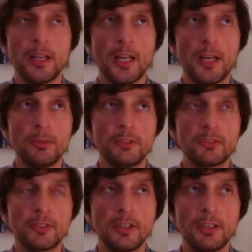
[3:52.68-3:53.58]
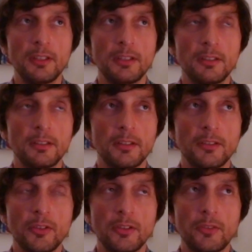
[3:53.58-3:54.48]
I would say
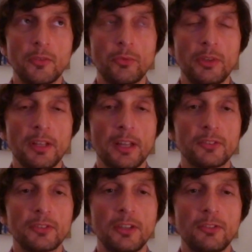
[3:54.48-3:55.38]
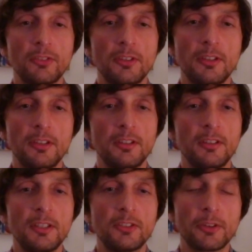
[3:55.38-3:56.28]
relaxation and
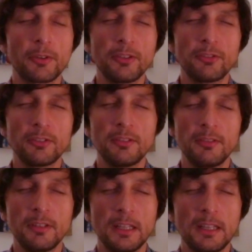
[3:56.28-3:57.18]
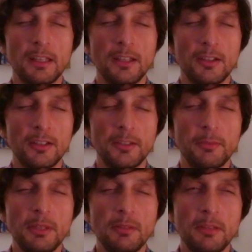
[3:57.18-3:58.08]
integration.
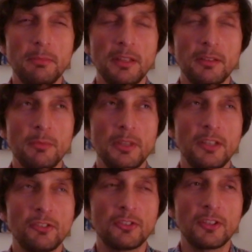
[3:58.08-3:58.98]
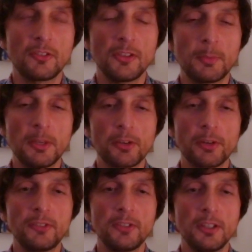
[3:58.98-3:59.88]
Meaning just it's been a
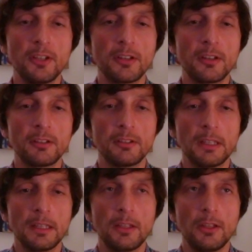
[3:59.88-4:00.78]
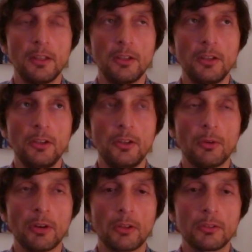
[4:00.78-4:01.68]
crazy year,
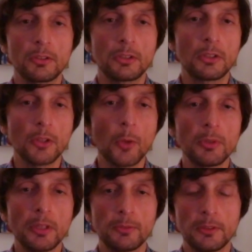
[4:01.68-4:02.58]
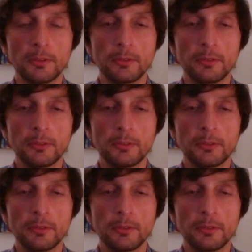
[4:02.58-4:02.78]
on a global level,